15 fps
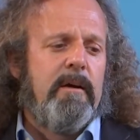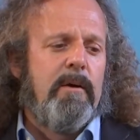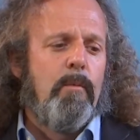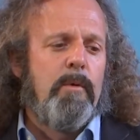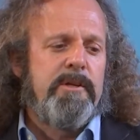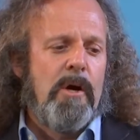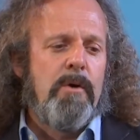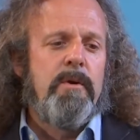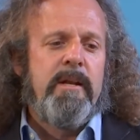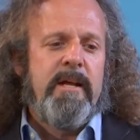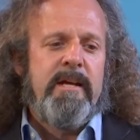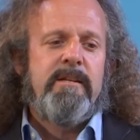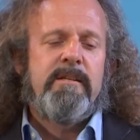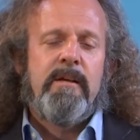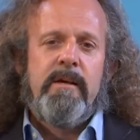we don't
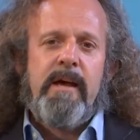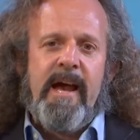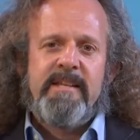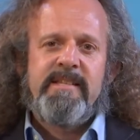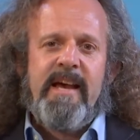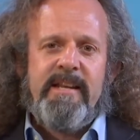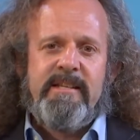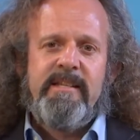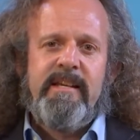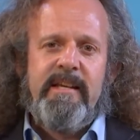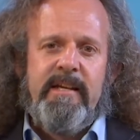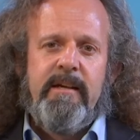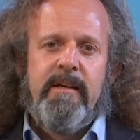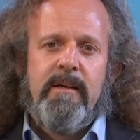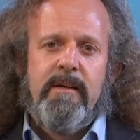need to ex
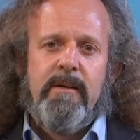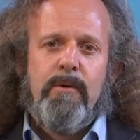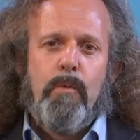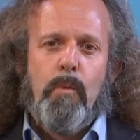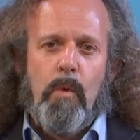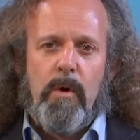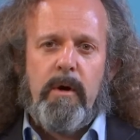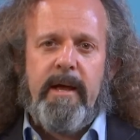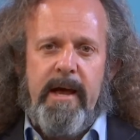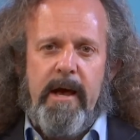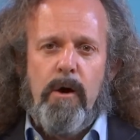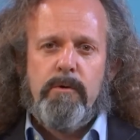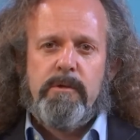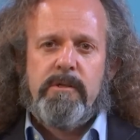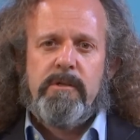ante work
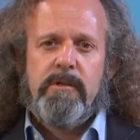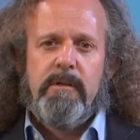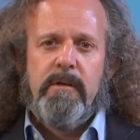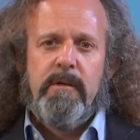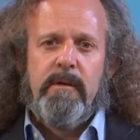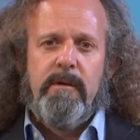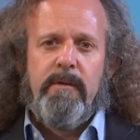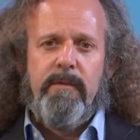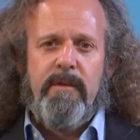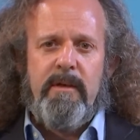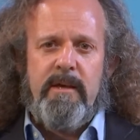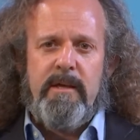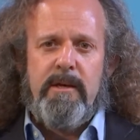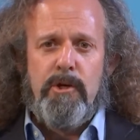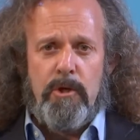out
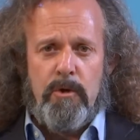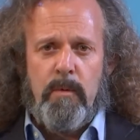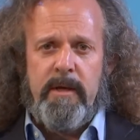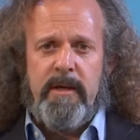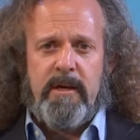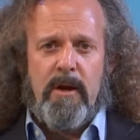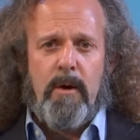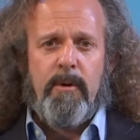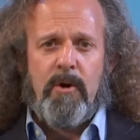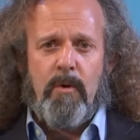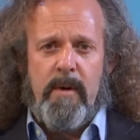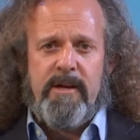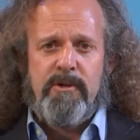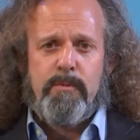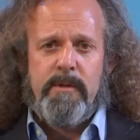the new economic
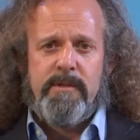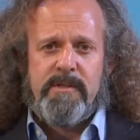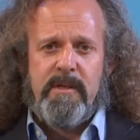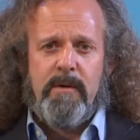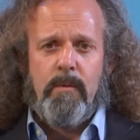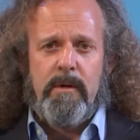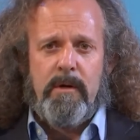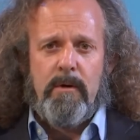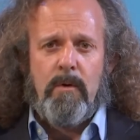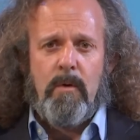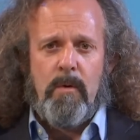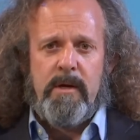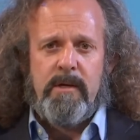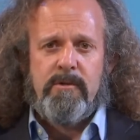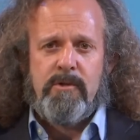arrangements that we are
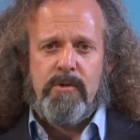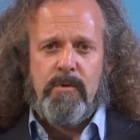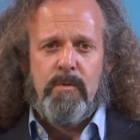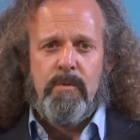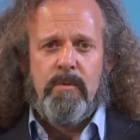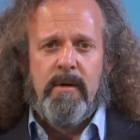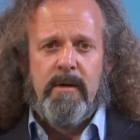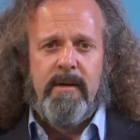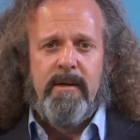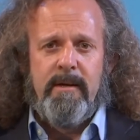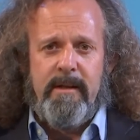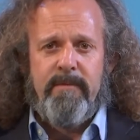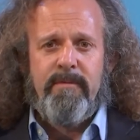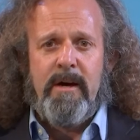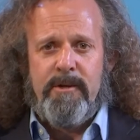going to
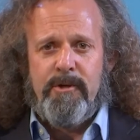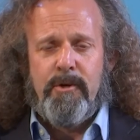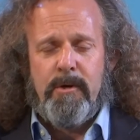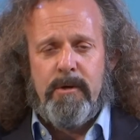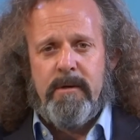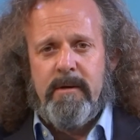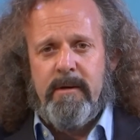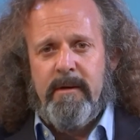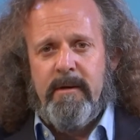live under